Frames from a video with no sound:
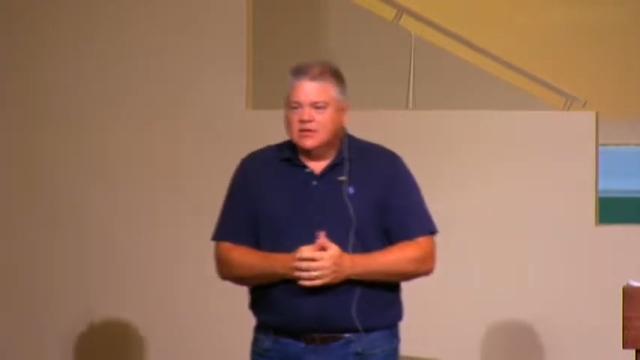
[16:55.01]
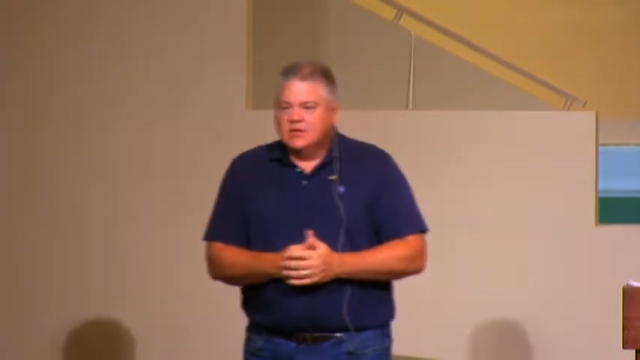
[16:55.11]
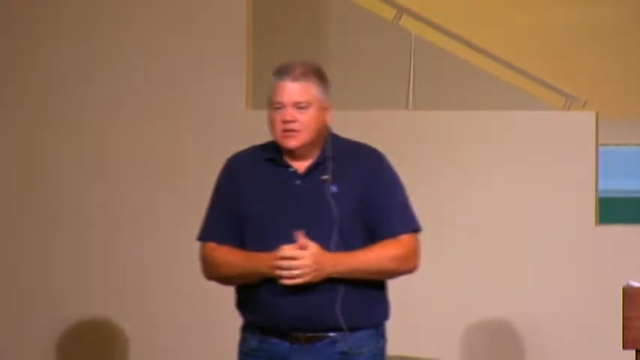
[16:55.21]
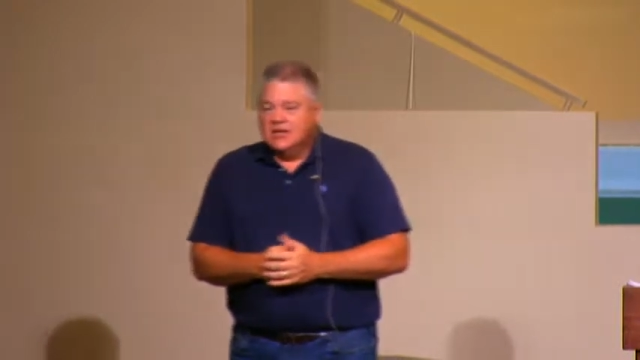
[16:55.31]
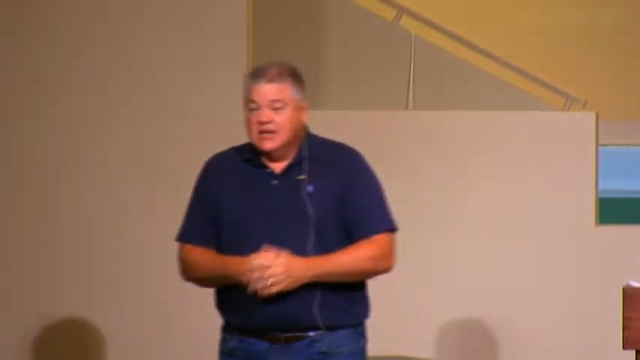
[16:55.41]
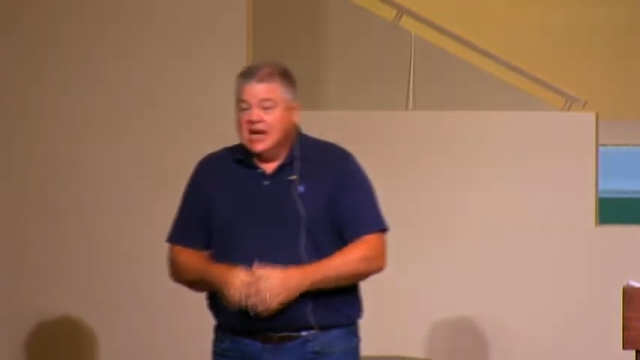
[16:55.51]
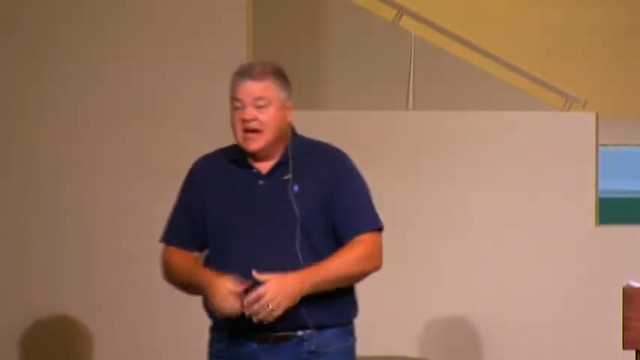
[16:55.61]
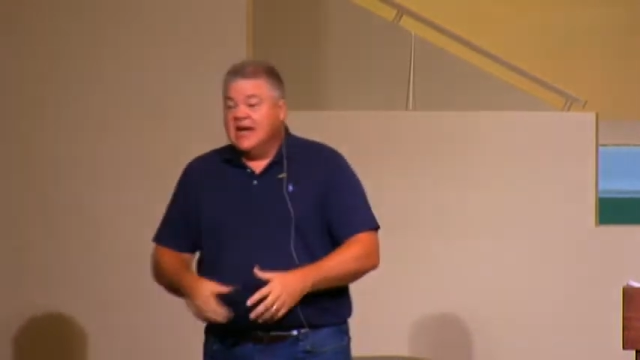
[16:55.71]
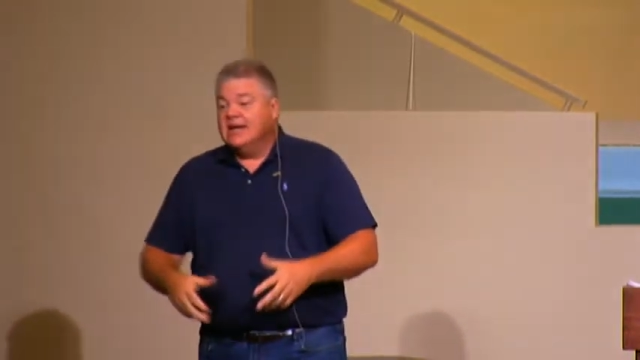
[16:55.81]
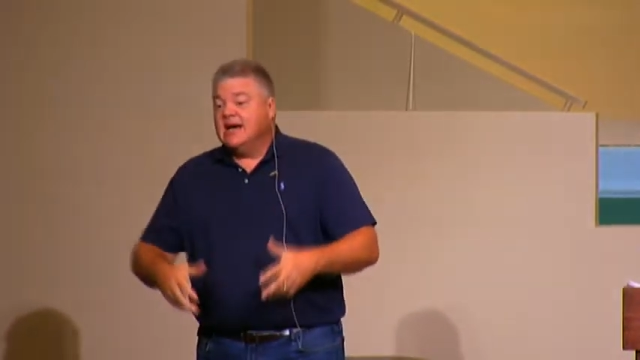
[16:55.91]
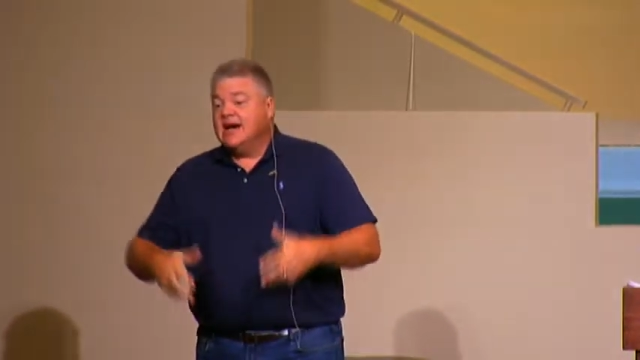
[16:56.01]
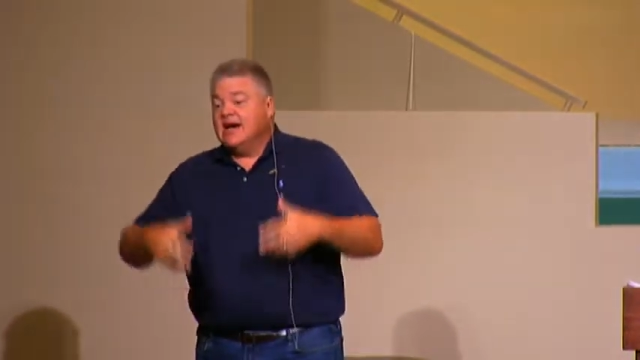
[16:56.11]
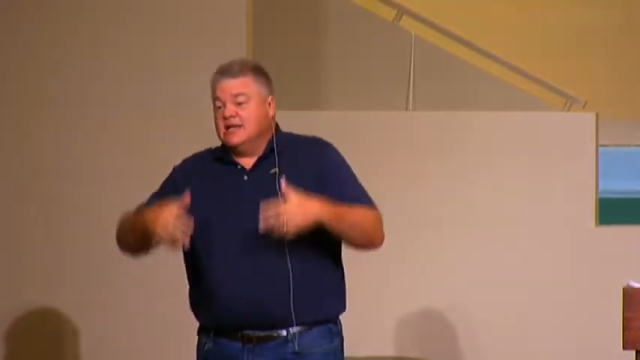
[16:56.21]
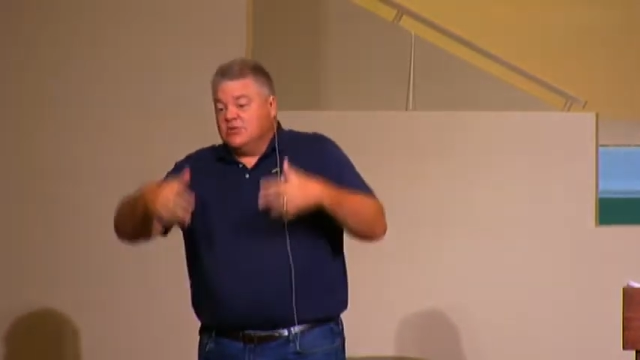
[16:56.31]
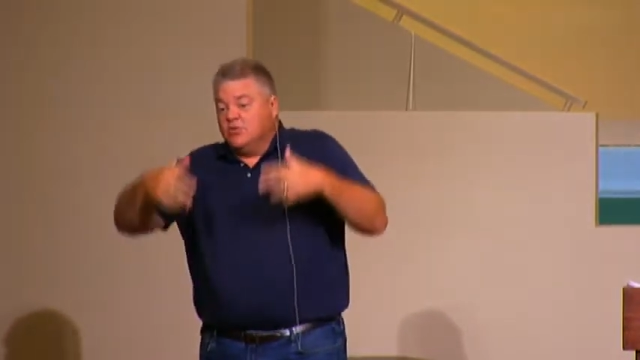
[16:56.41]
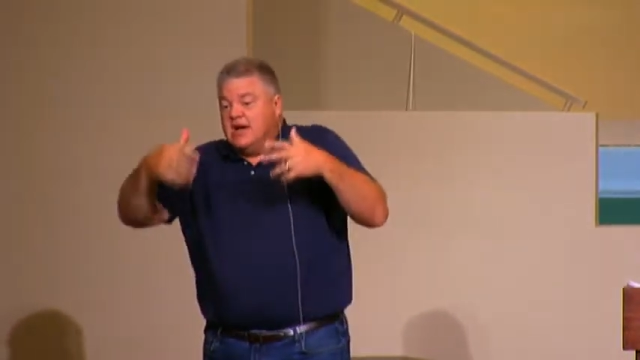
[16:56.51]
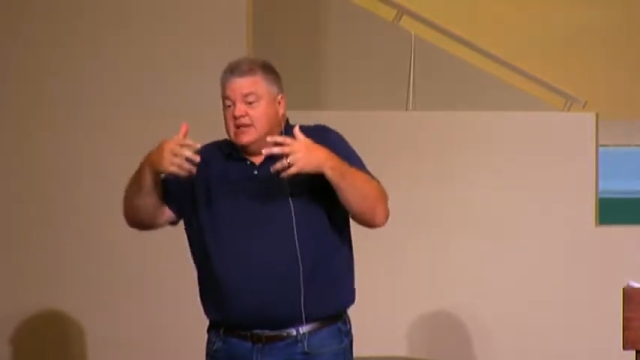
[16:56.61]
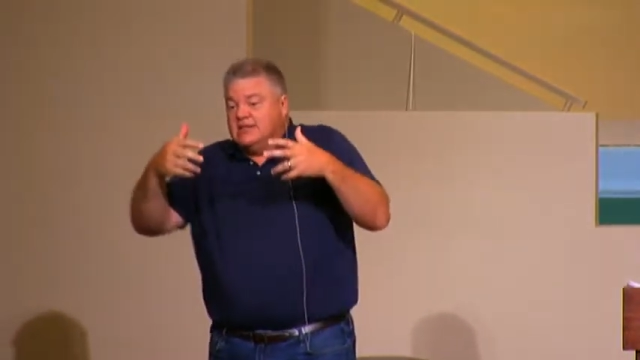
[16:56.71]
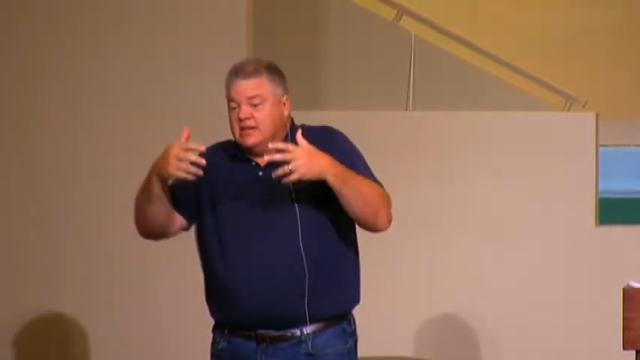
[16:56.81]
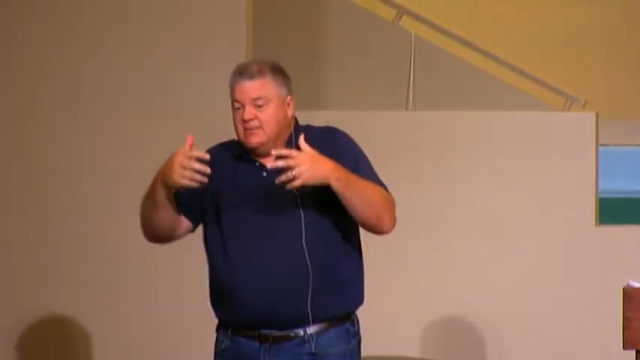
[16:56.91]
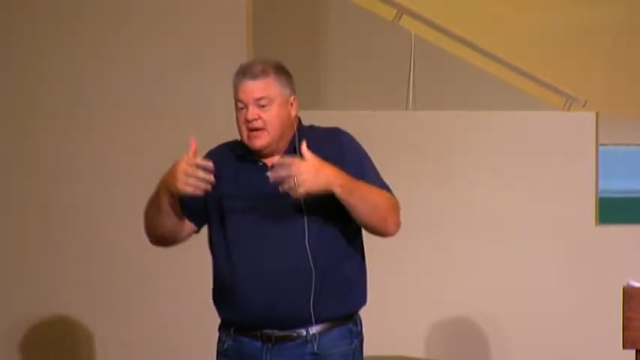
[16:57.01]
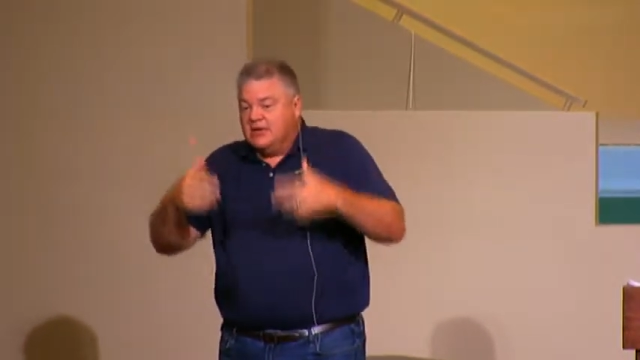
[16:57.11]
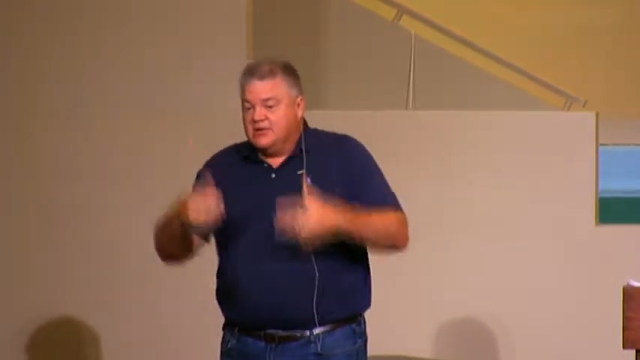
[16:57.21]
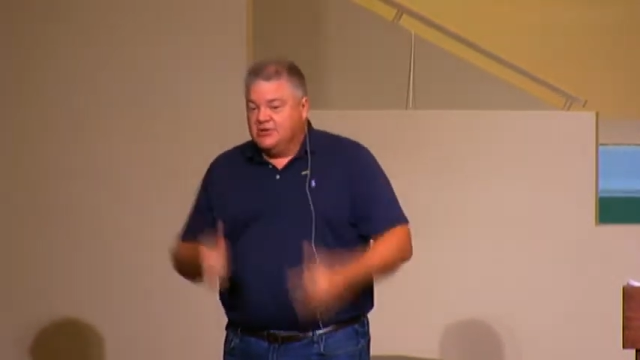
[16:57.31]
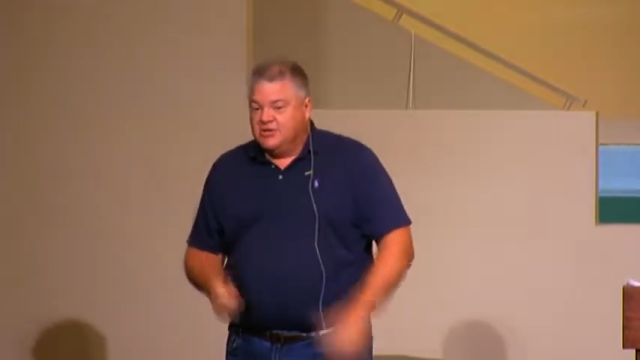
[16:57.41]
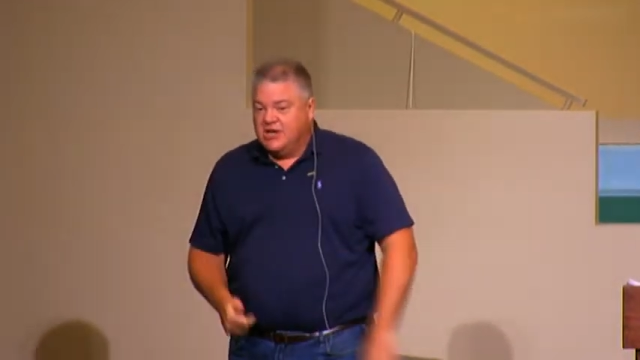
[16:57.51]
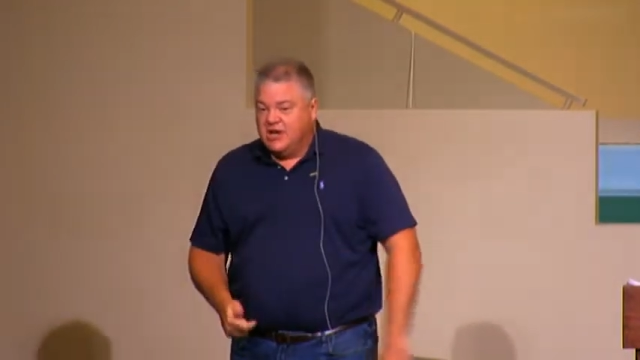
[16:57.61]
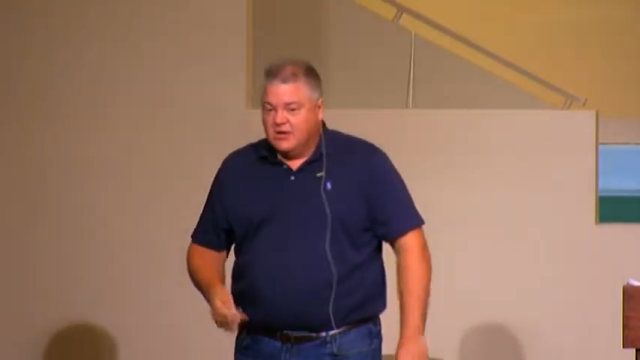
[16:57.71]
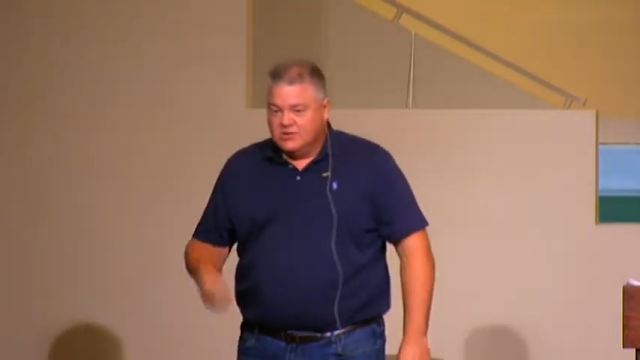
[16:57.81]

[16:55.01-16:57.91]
9 guys rise up out of their chairs,